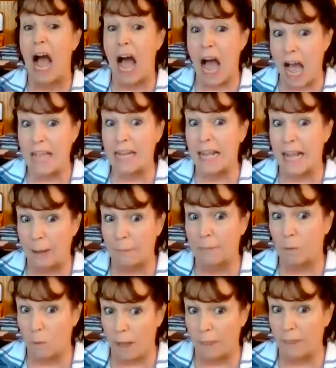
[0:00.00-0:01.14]
I am the
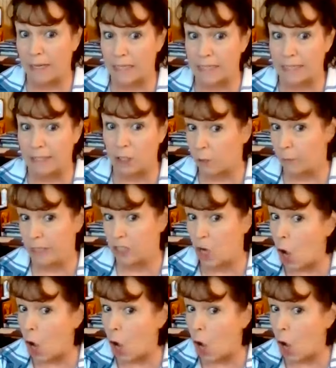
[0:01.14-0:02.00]
one that has encouraged